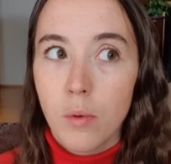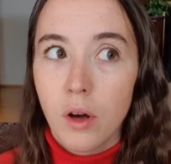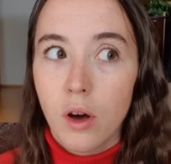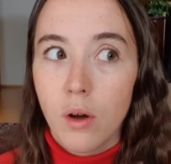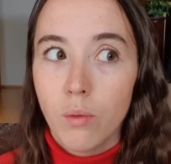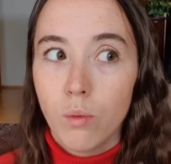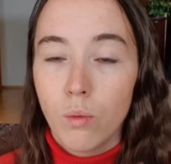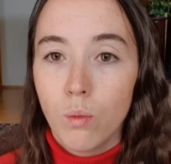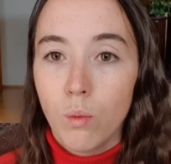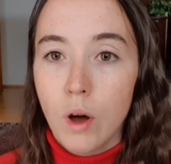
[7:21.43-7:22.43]
oh my god,
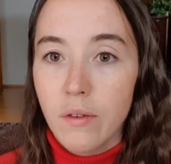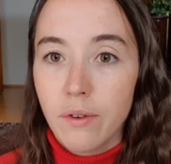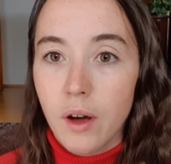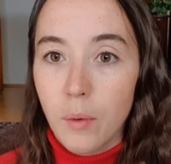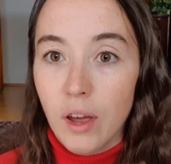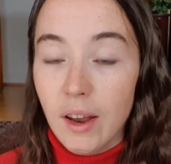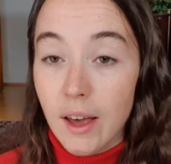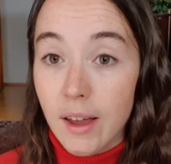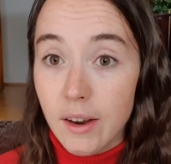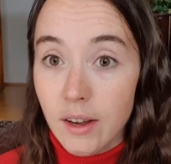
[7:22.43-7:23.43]
what if I'm getting a
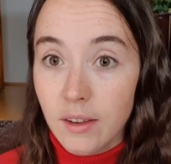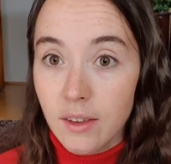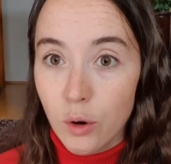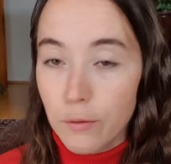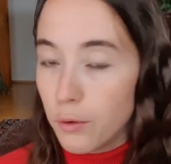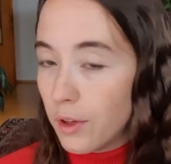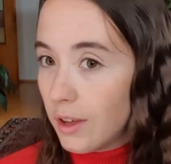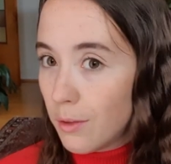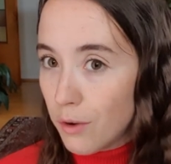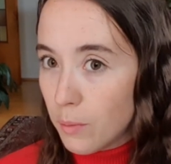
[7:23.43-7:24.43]
headache, then you have to
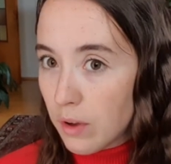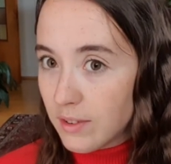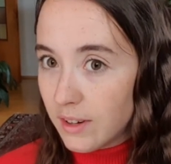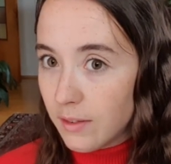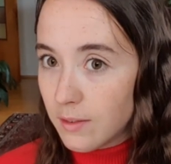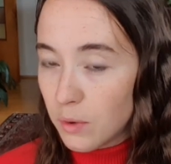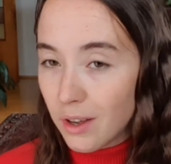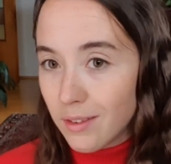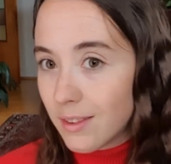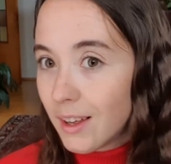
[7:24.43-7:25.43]
think 3 positives,
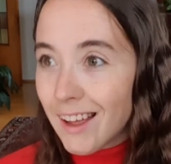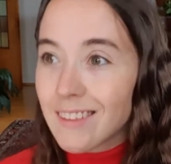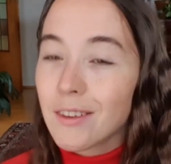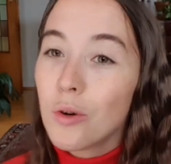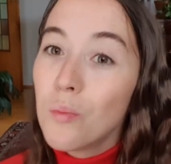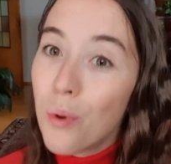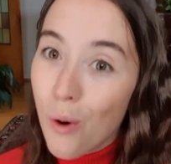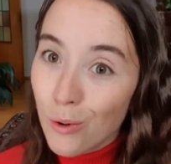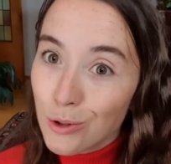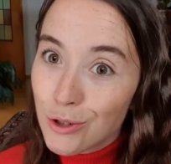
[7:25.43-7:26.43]
because that's a
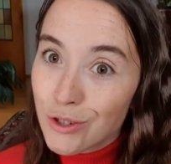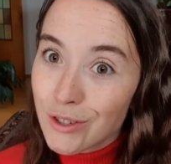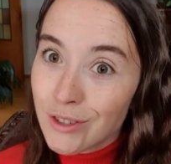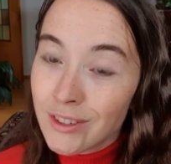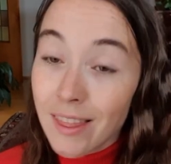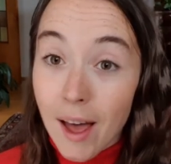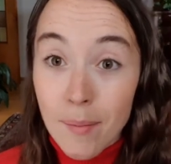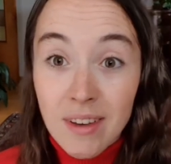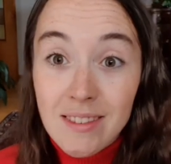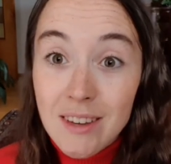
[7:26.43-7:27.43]
compulsion that
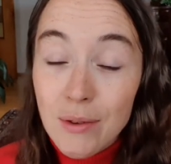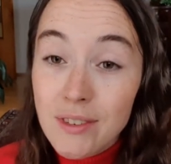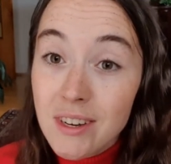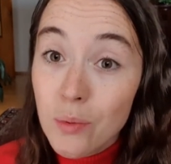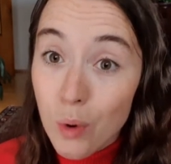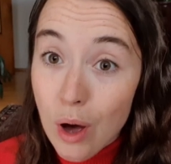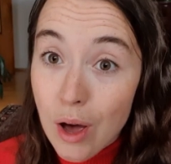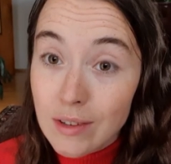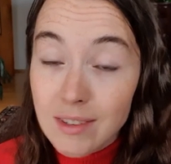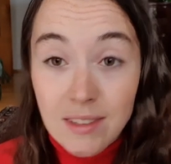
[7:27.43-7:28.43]
makes the OCD
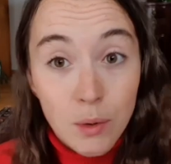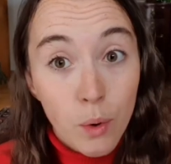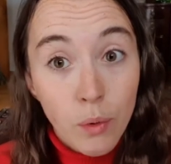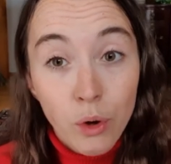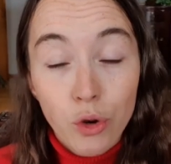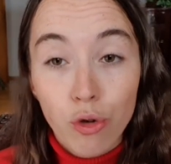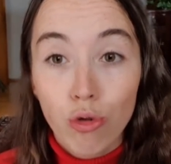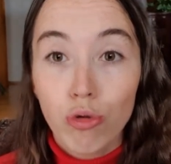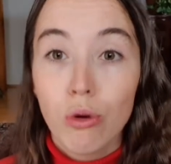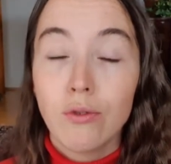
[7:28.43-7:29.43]
worse. That's not what we're going to do.
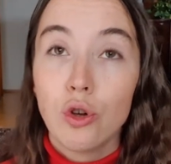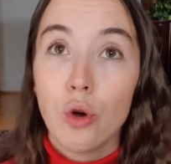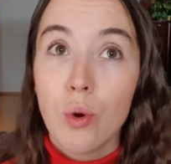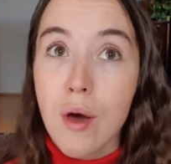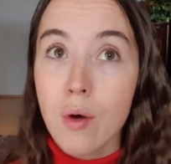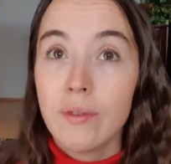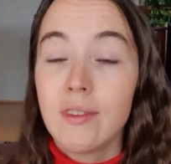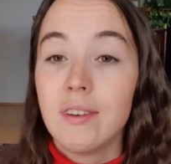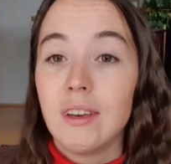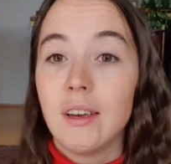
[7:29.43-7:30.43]
So if you know you have
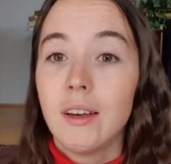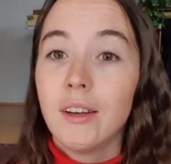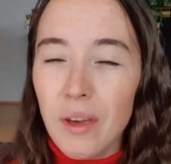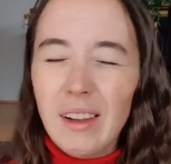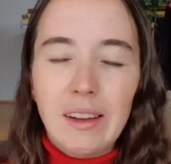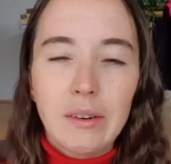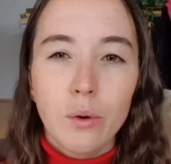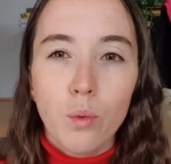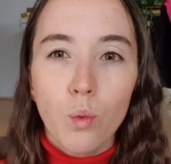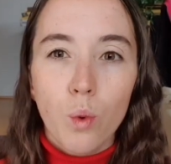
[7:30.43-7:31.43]
OCD, be a
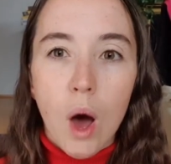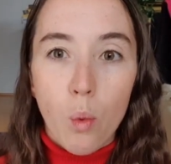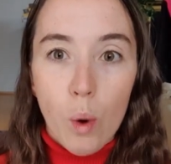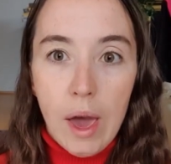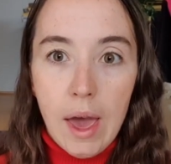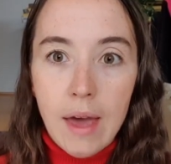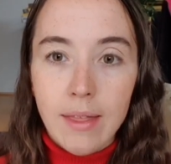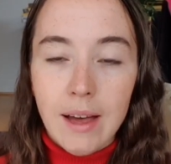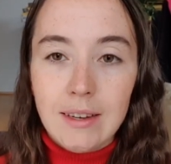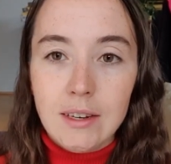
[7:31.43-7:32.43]
little aware
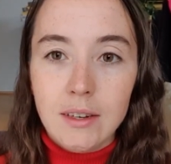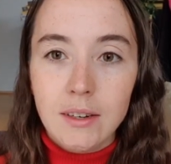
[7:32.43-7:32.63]
that